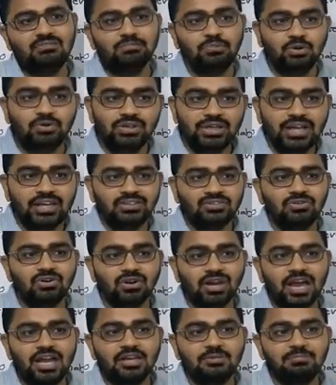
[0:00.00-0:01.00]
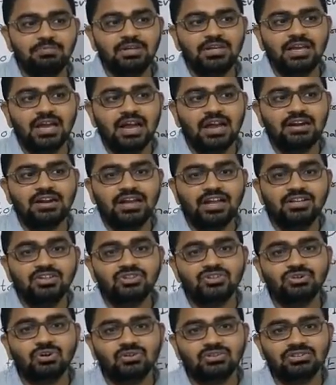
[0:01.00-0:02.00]
protects your IP and
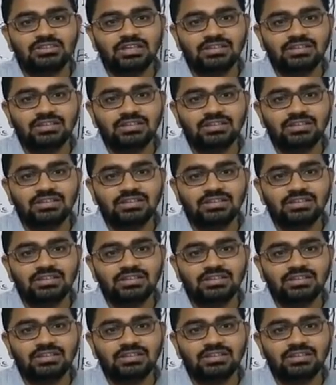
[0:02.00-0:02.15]
ensures